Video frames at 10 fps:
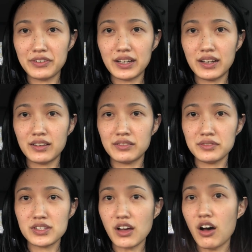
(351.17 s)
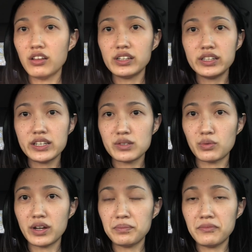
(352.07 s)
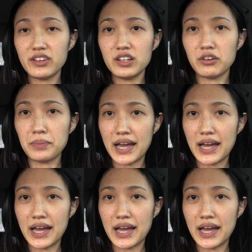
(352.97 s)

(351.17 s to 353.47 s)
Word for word: Well, it's all in this one video